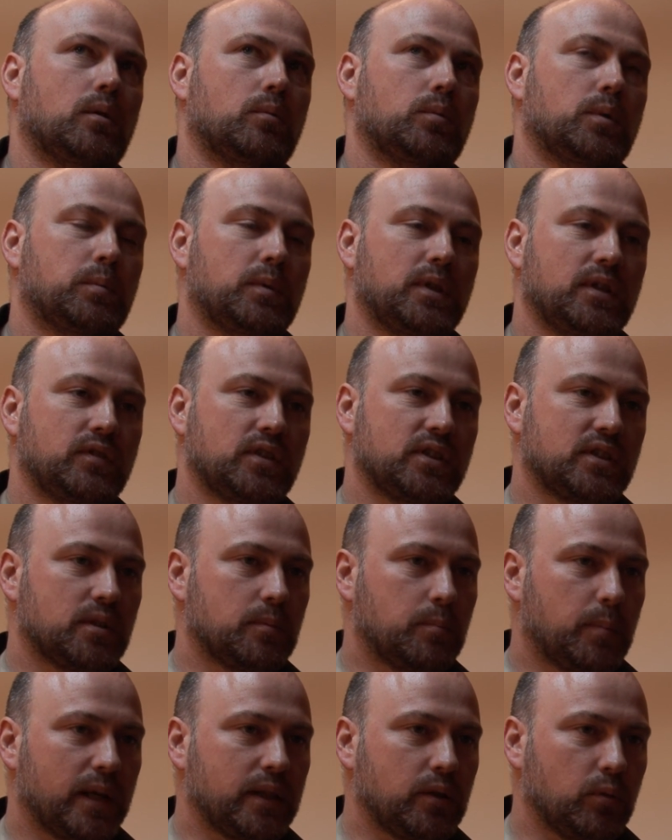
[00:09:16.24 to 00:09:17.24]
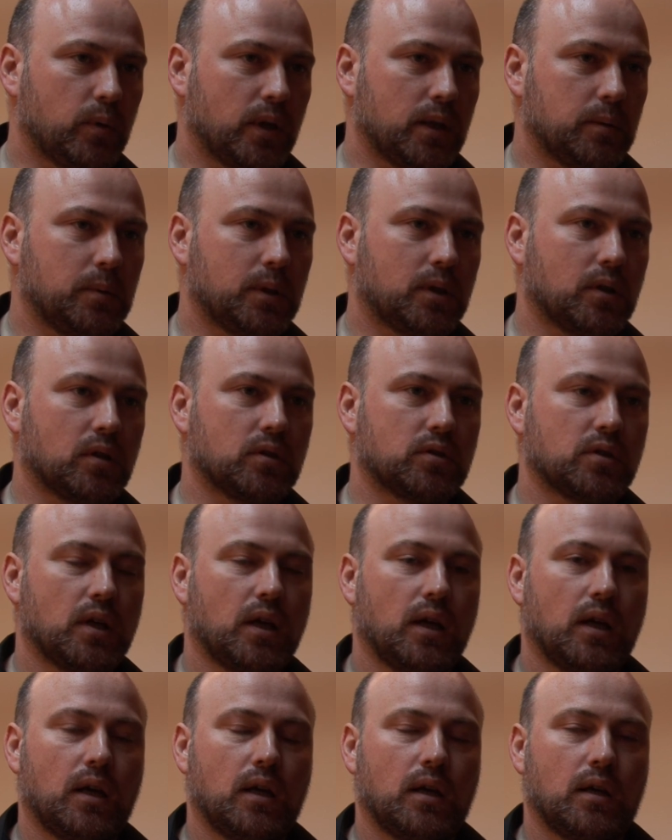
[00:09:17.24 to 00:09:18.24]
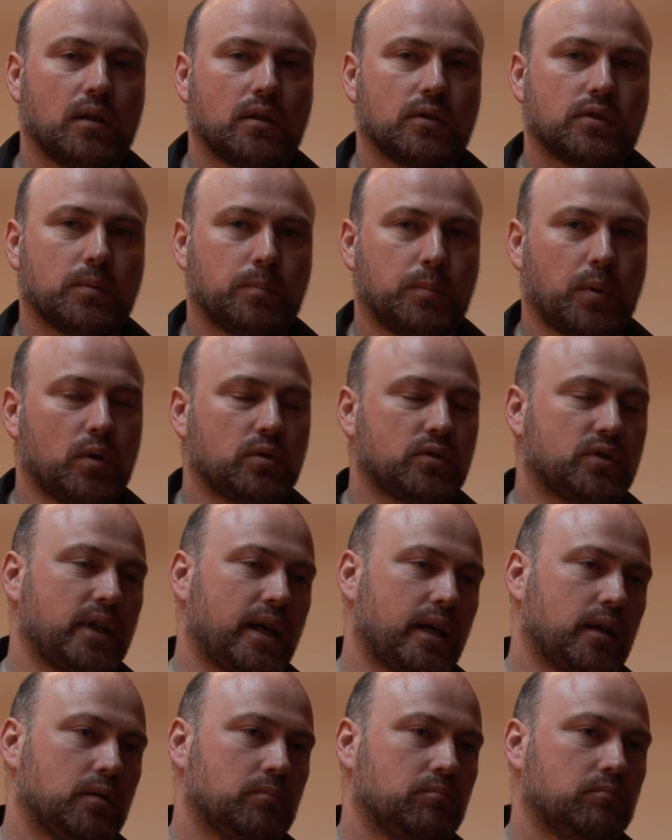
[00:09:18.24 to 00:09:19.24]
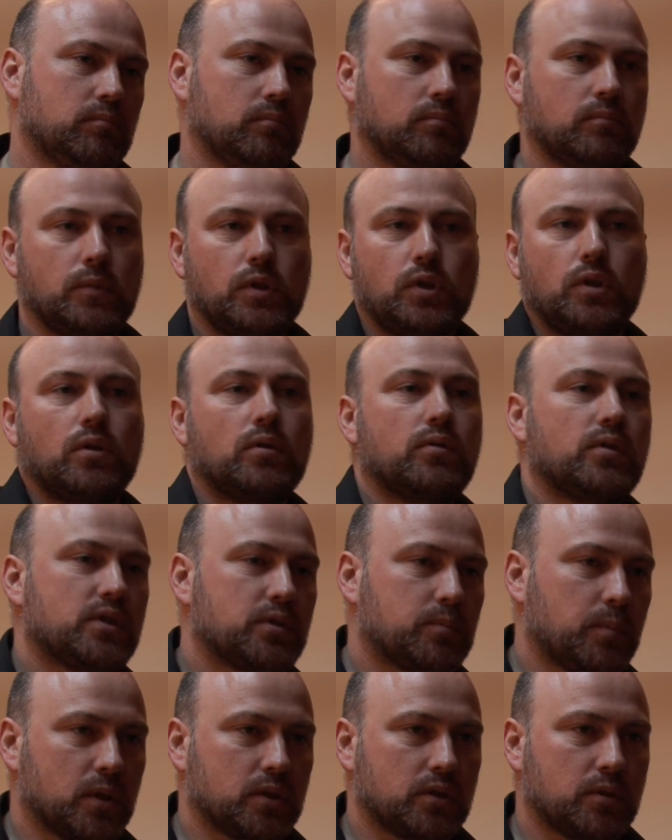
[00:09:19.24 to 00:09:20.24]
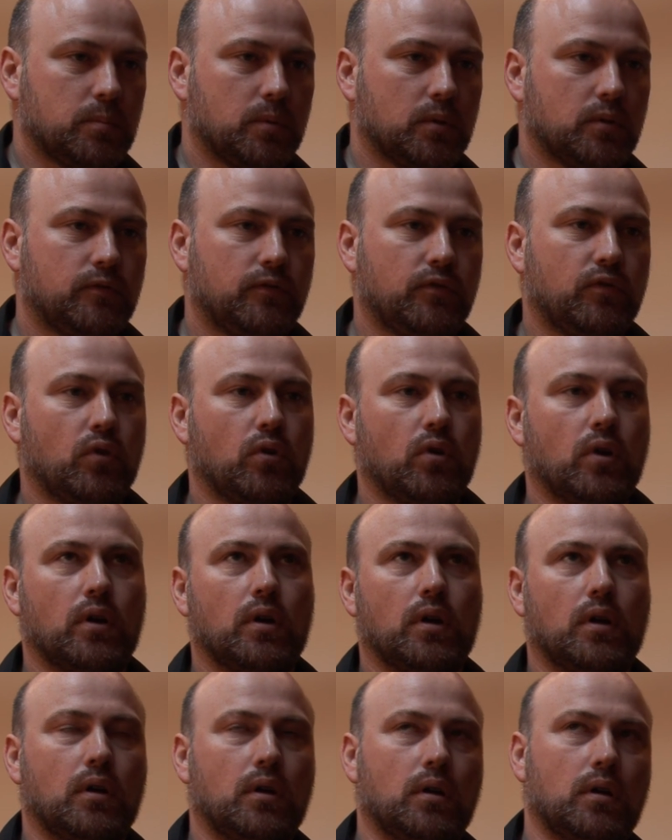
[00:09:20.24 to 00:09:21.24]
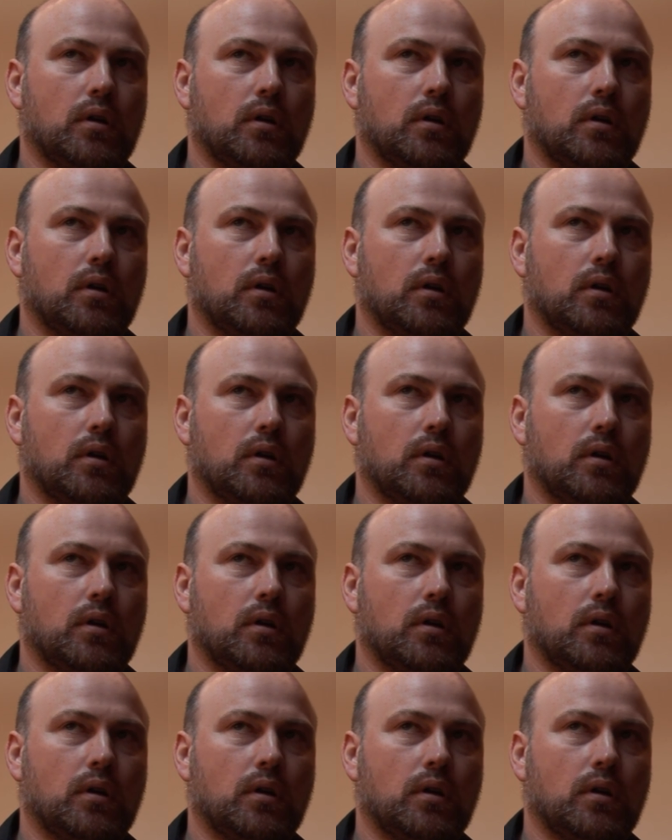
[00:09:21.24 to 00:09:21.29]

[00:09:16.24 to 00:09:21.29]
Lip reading: We believe this is a better way, because suppose that you're responsible for